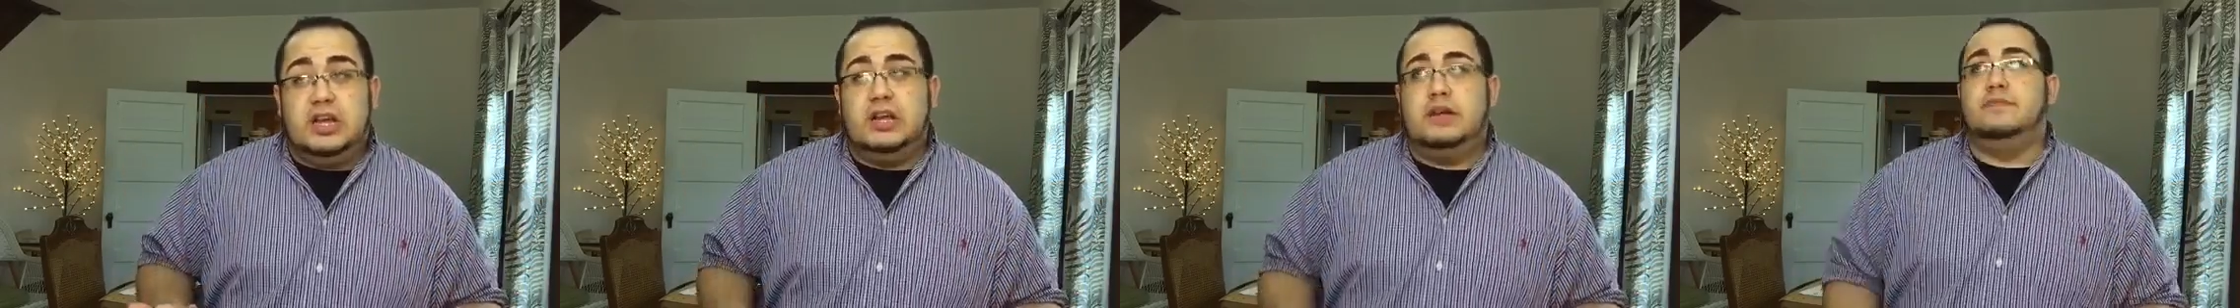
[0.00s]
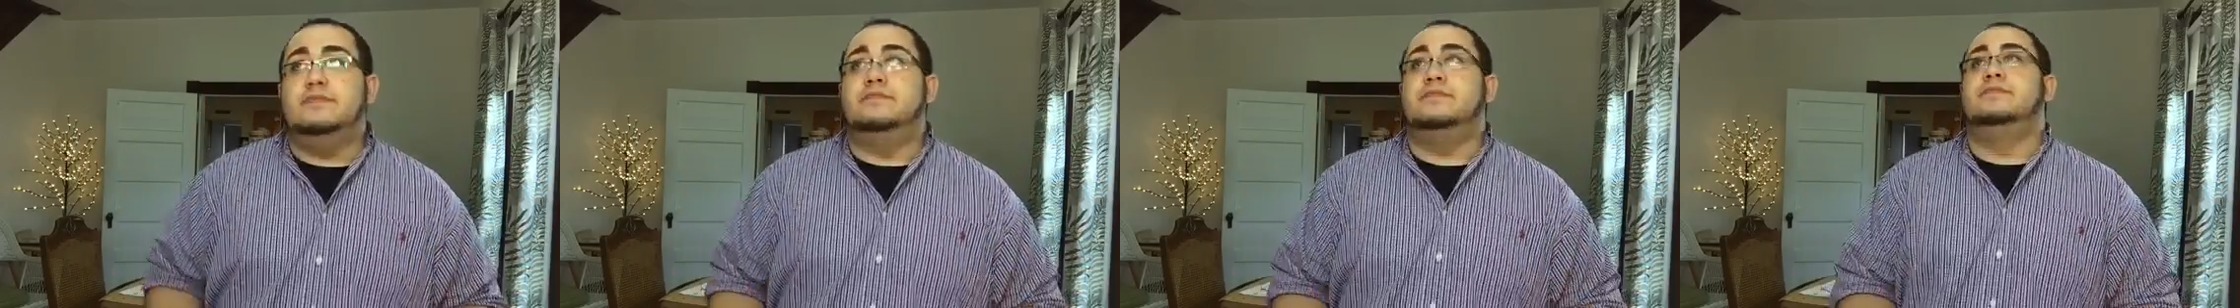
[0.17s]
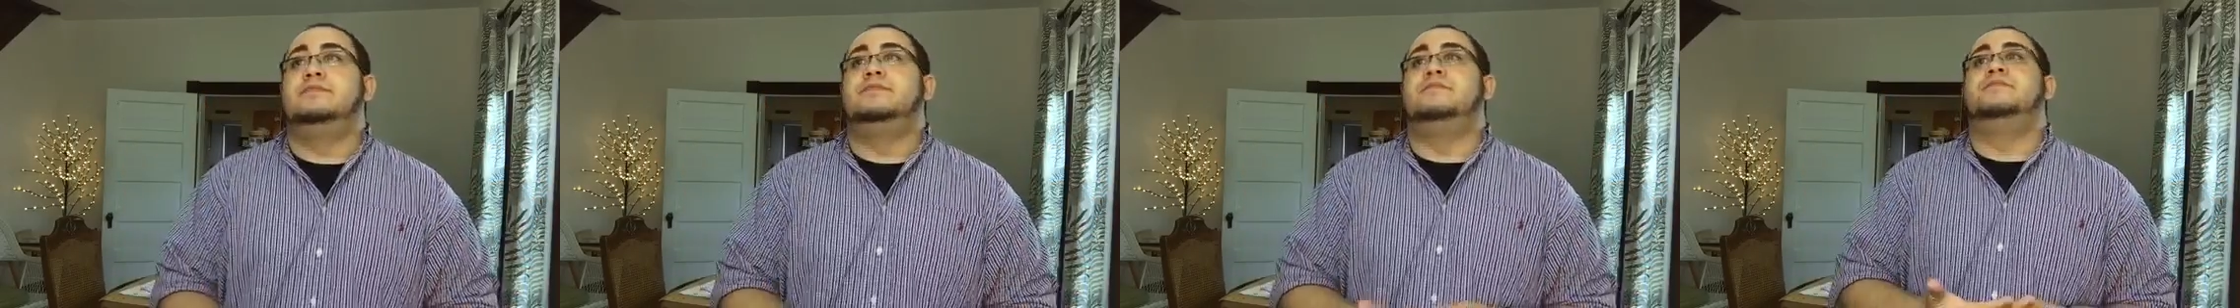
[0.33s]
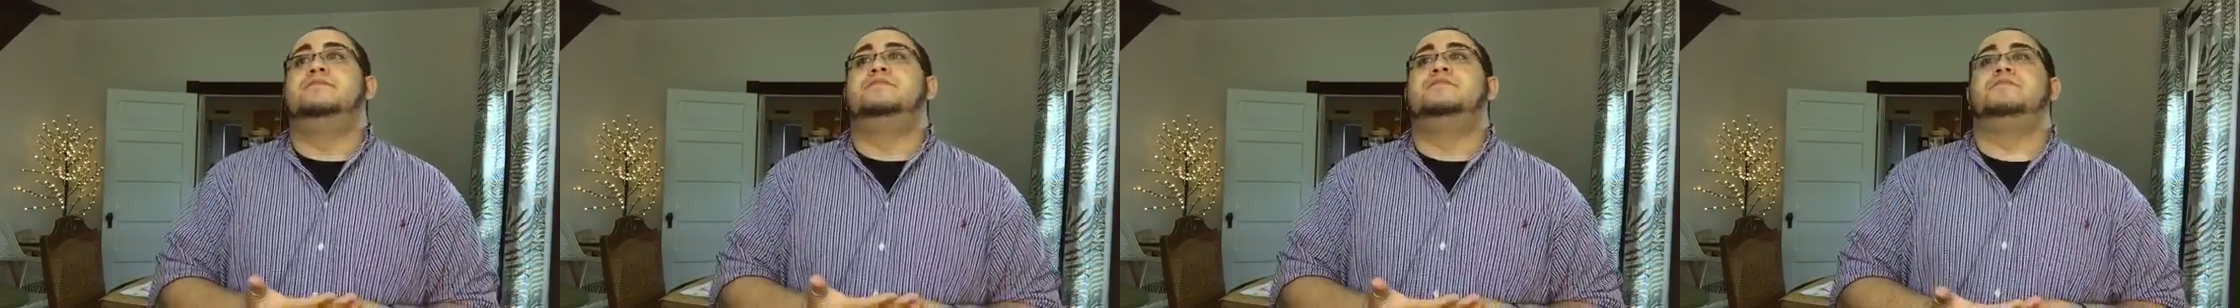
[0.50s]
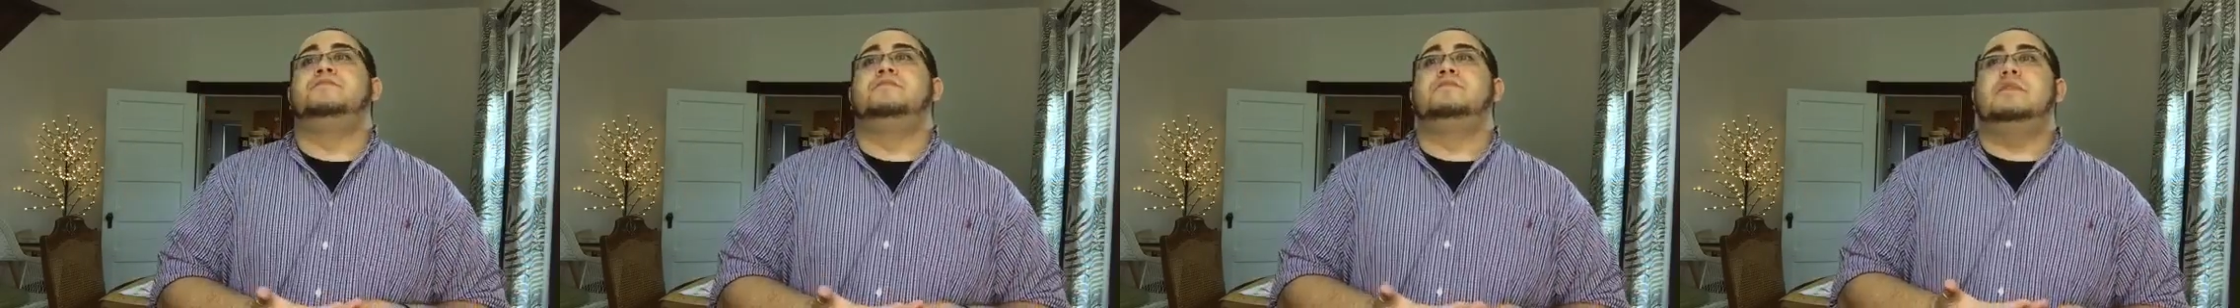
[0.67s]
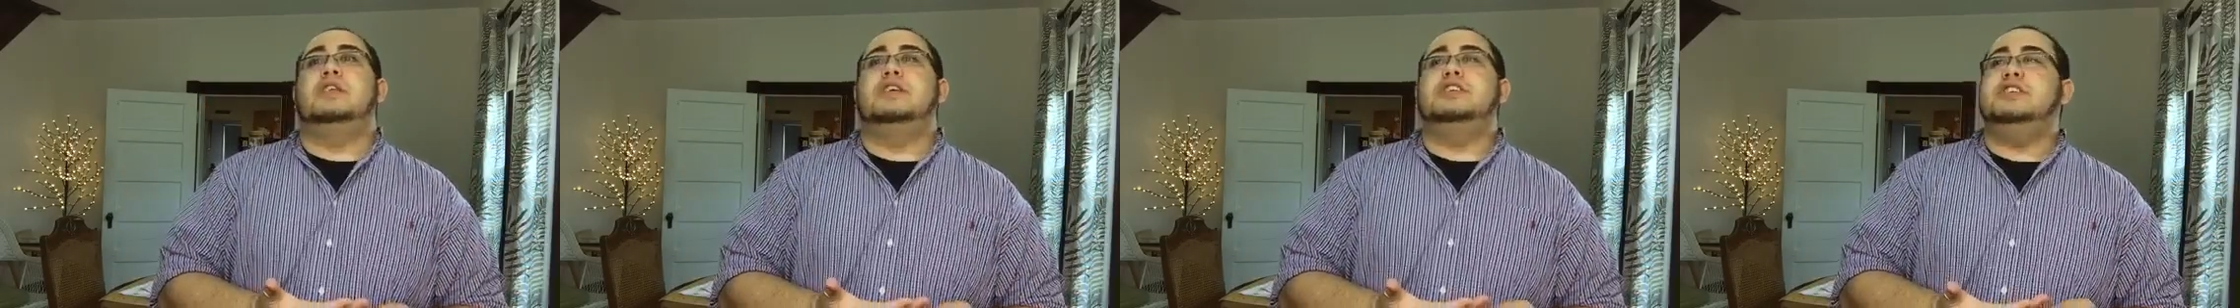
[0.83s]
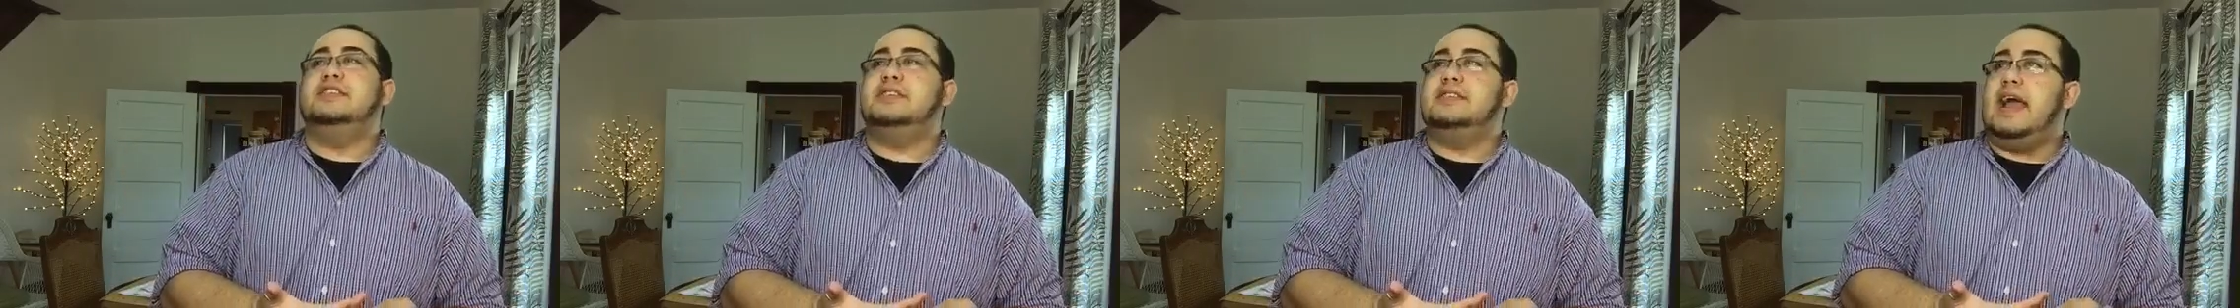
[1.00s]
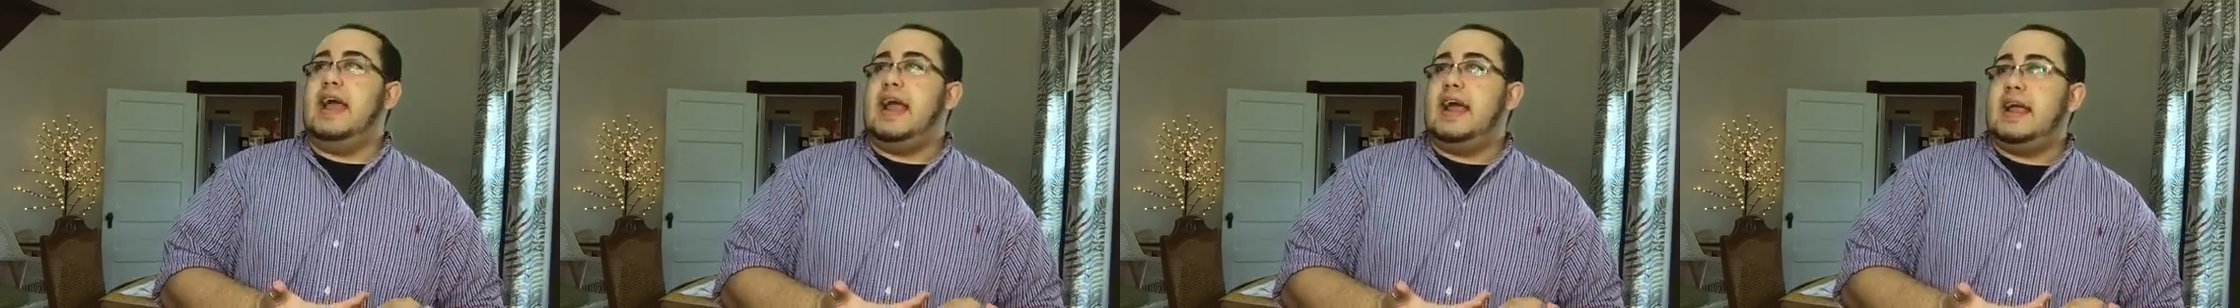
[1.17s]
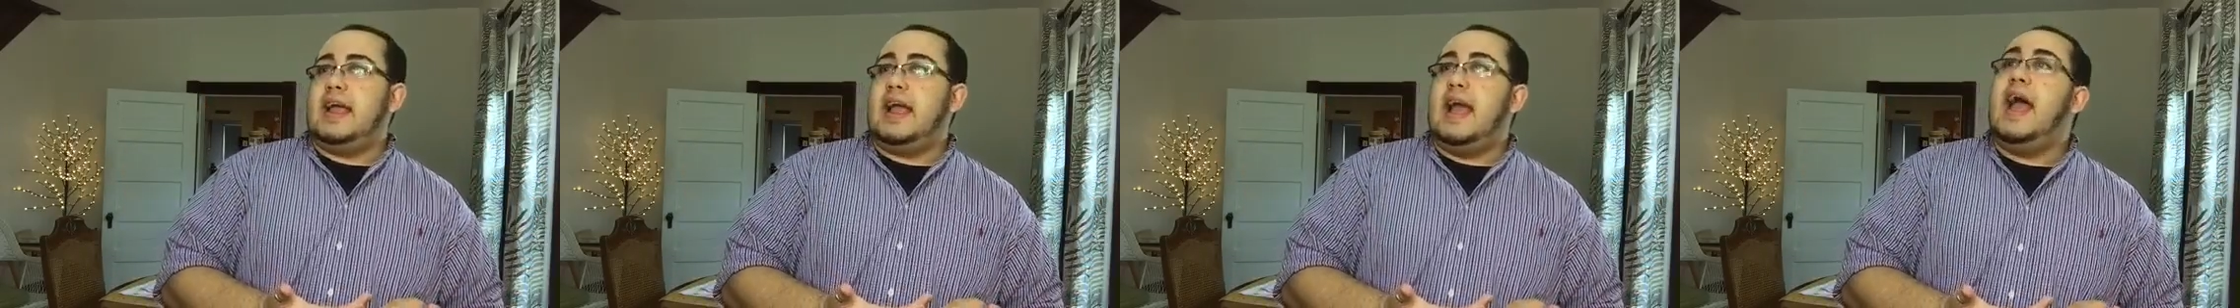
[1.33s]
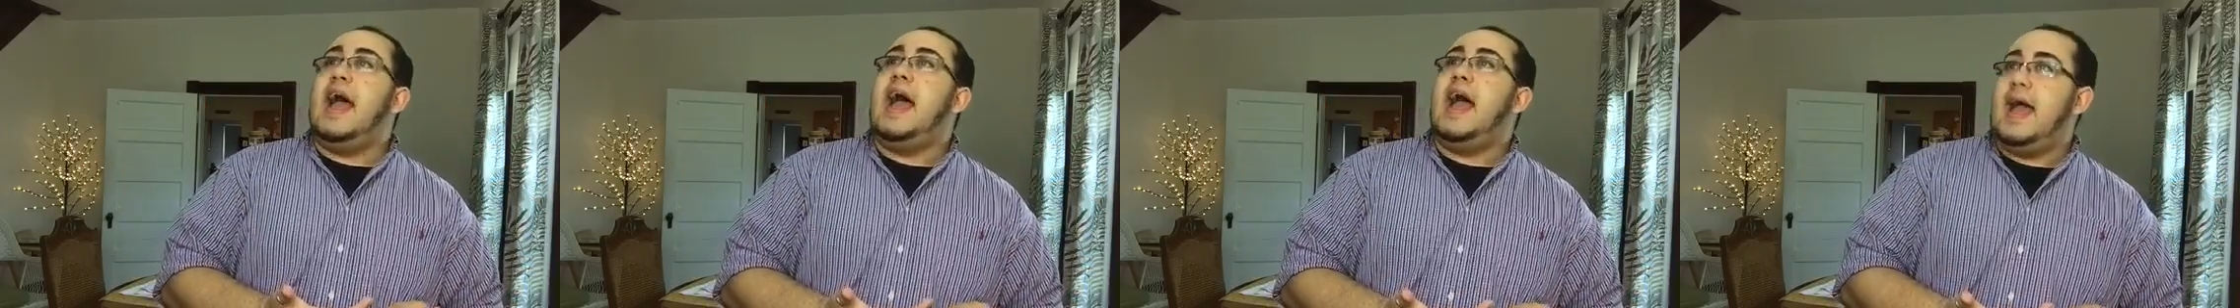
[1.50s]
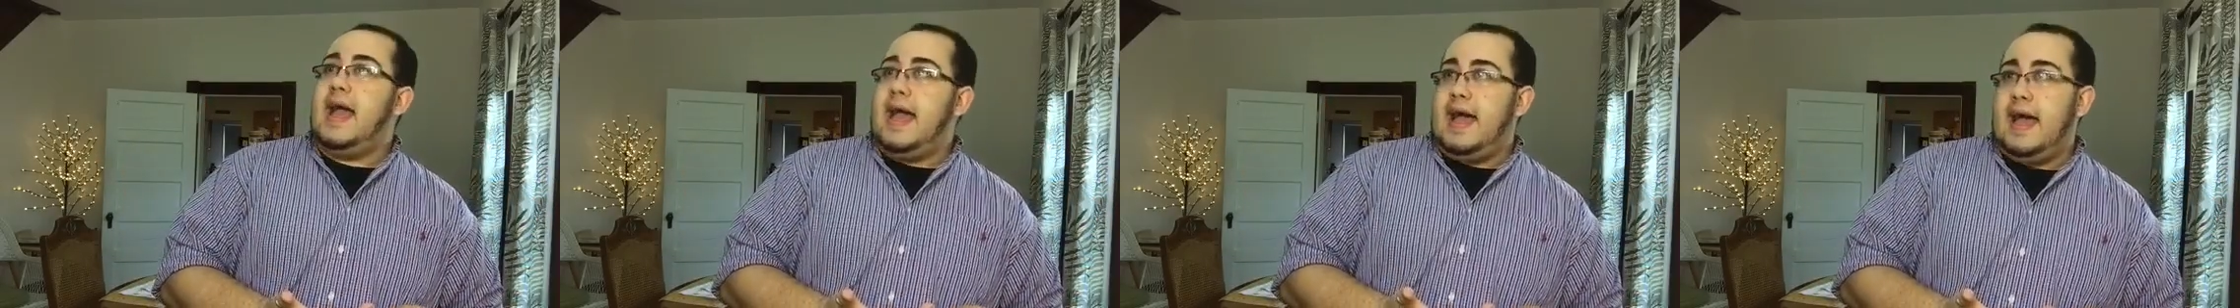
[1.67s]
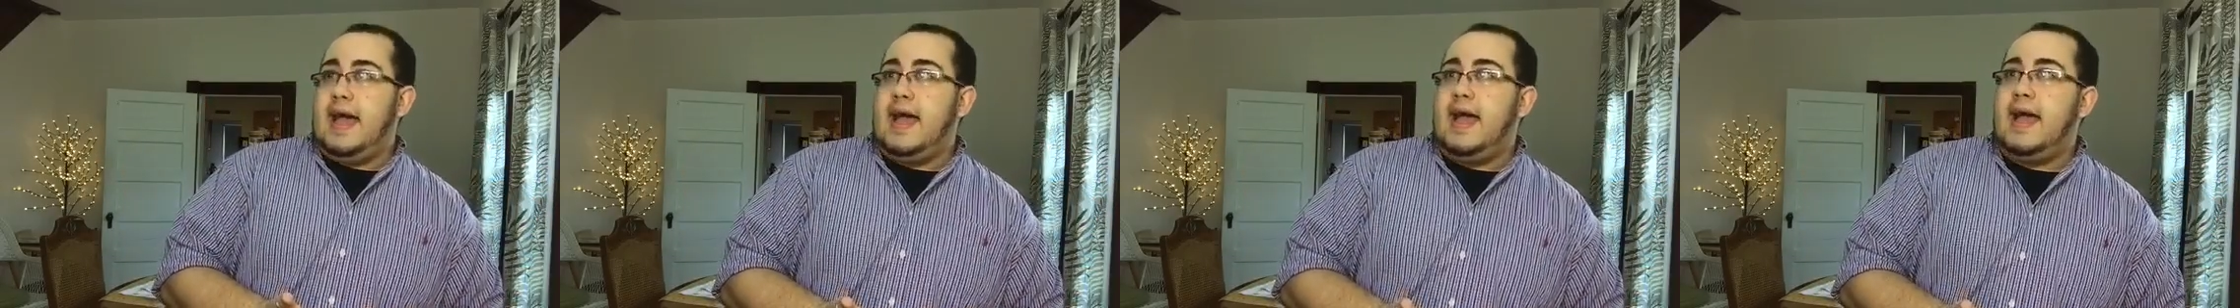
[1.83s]
it. She's like,
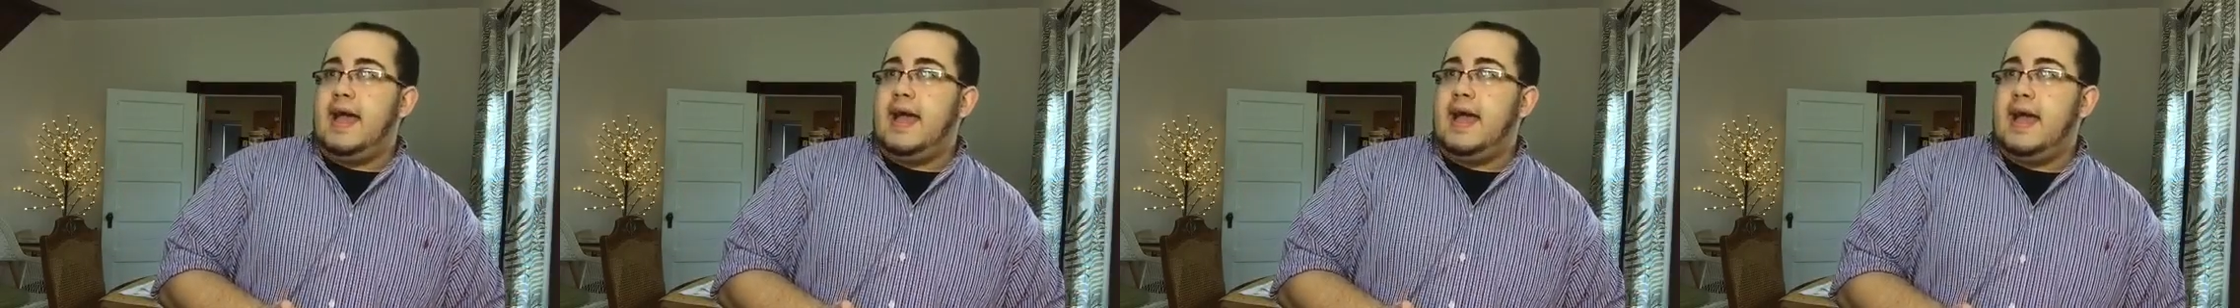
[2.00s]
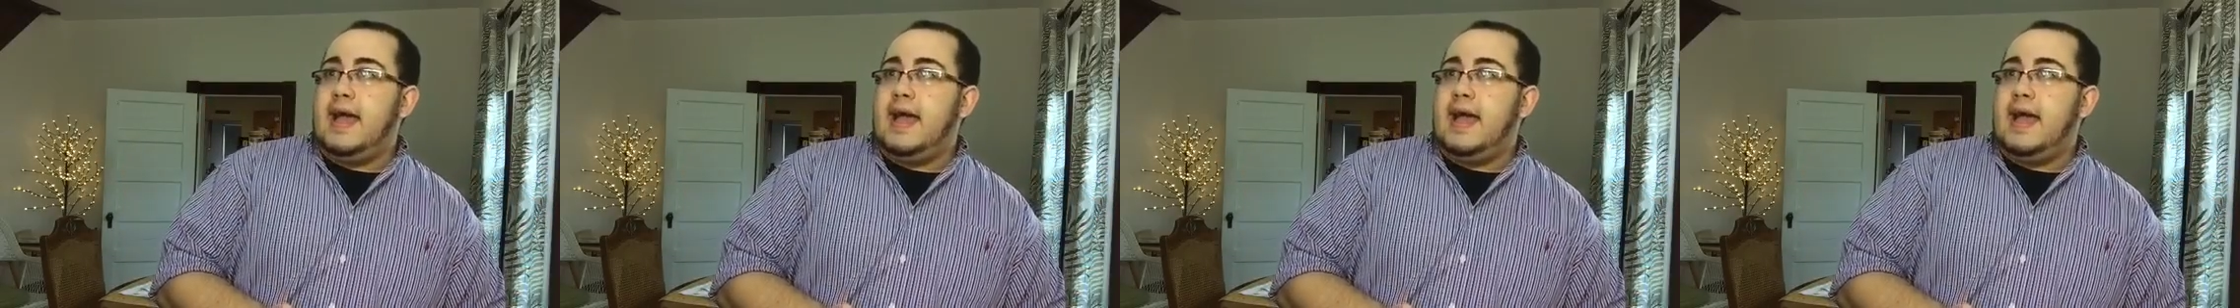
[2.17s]
uh-huh.